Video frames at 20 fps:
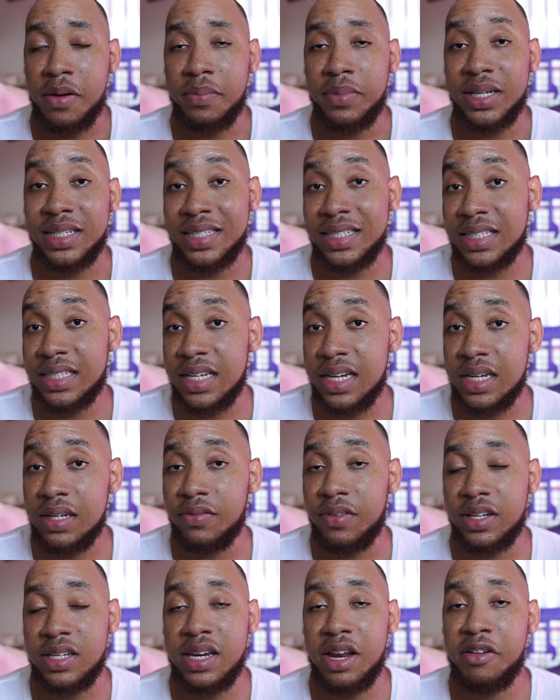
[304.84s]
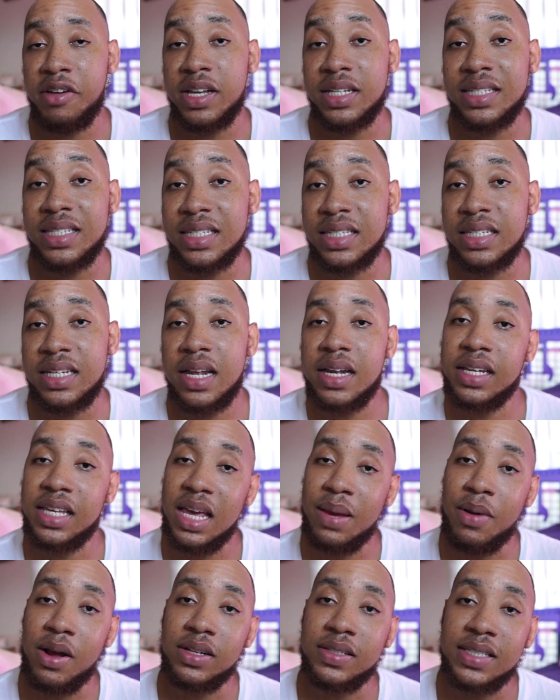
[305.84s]
assistant, veterinary assistant,
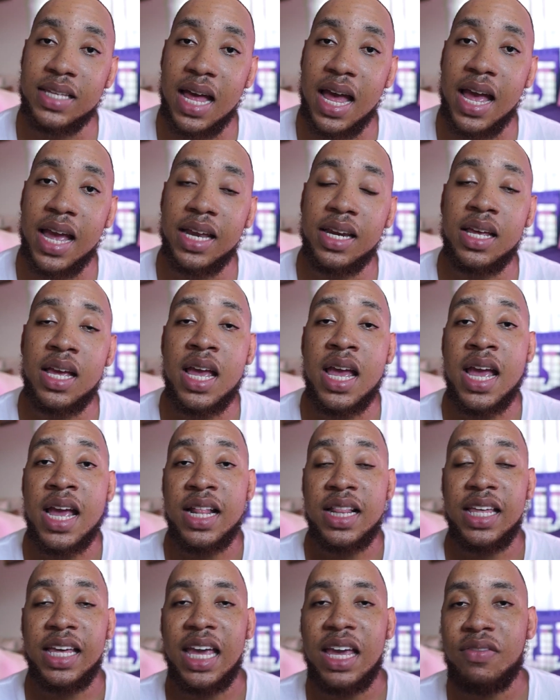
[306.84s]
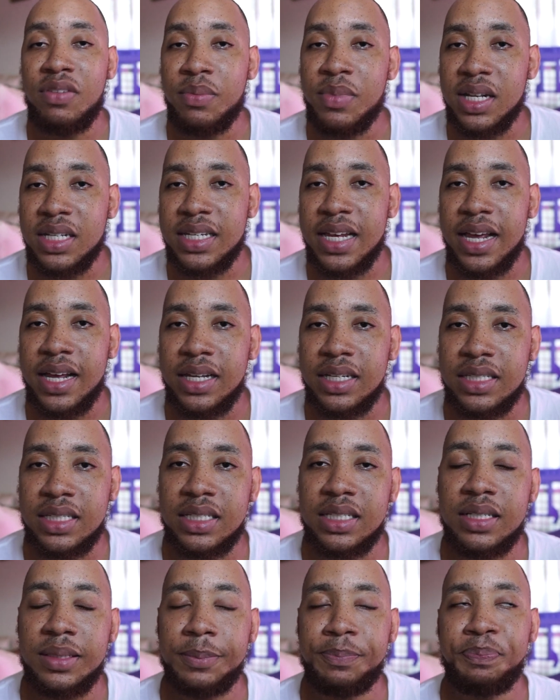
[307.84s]
came outside. They gave him the
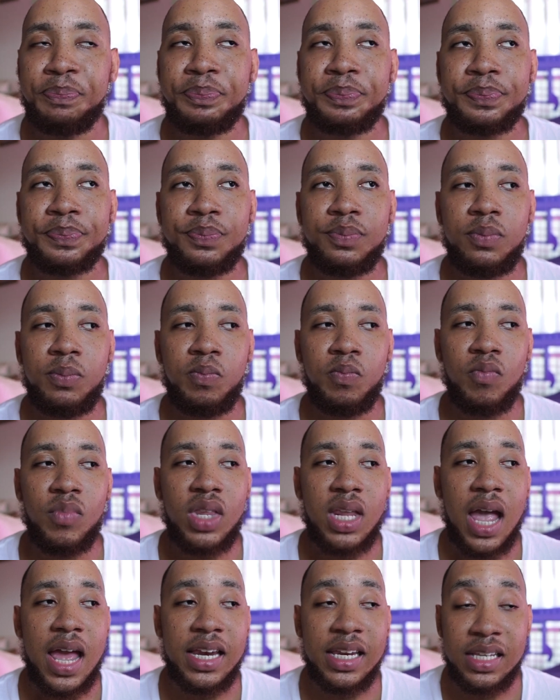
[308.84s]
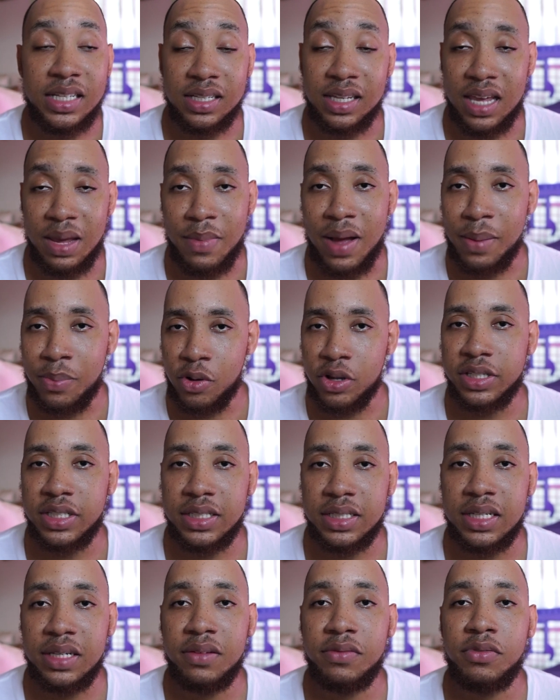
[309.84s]
test, and he came back
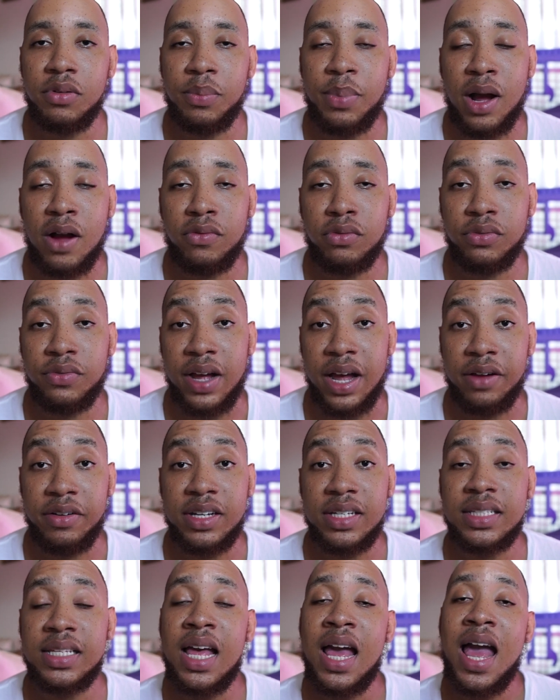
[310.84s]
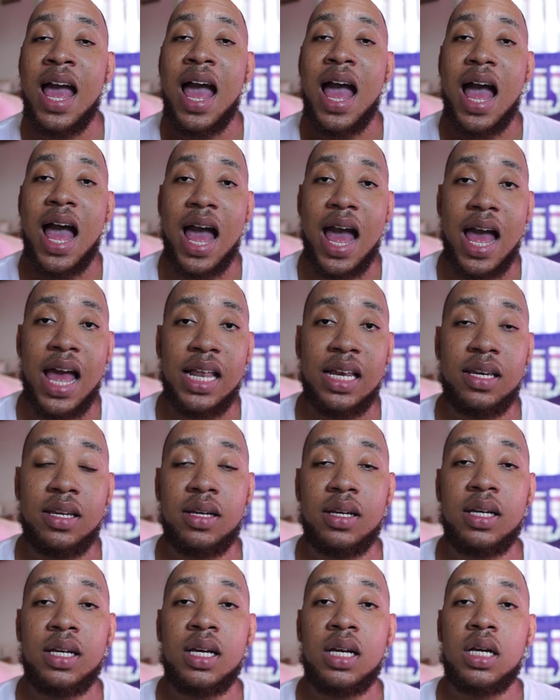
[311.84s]
positive for parvovirus, and
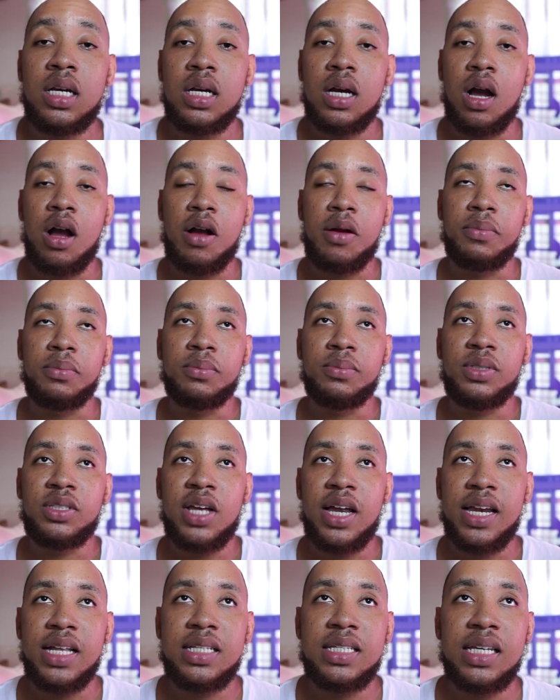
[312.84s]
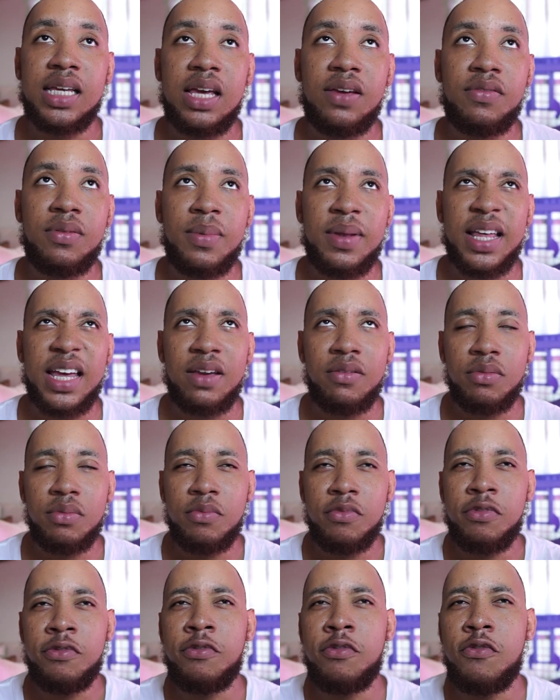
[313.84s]
started to give him. They gave
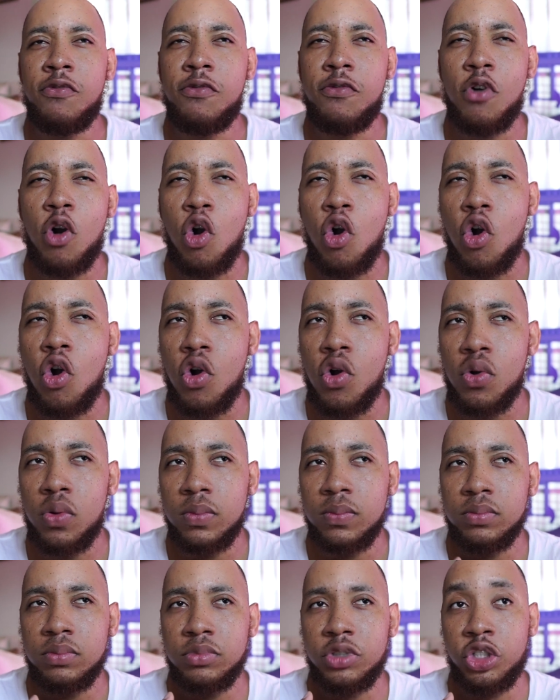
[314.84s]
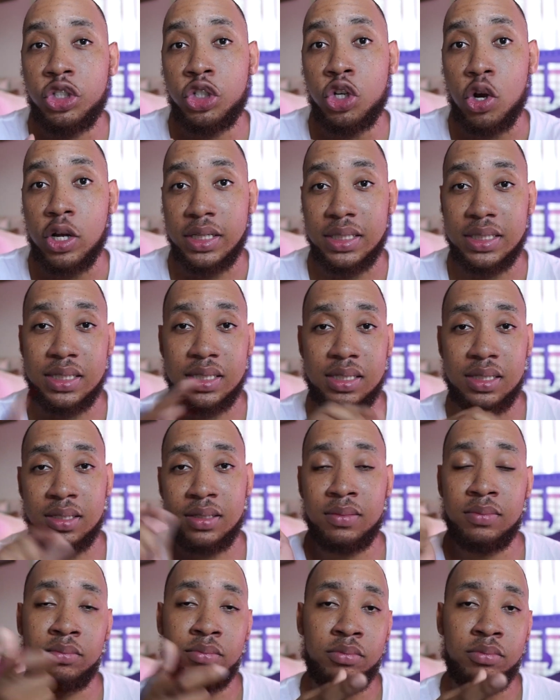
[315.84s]
him four shots,